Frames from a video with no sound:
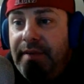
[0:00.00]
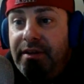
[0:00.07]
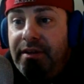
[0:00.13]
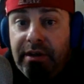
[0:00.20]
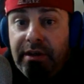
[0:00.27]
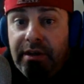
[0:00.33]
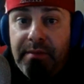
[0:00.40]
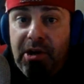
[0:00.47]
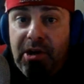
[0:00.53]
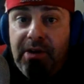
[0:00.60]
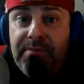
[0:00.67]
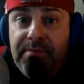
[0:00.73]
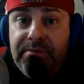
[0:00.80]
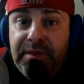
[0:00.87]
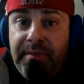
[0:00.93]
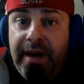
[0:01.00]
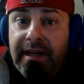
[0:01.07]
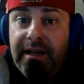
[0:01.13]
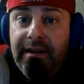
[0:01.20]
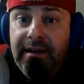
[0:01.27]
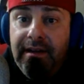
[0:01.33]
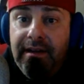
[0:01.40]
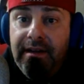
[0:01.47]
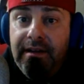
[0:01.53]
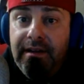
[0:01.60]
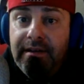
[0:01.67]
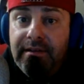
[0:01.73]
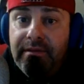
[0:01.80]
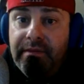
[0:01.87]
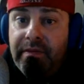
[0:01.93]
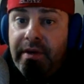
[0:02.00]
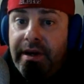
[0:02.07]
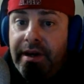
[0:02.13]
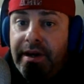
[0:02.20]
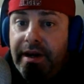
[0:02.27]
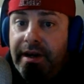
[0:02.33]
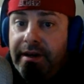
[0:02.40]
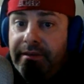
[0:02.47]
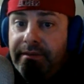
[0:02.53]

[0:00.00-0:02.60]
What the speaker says: daughter had a problem smacking when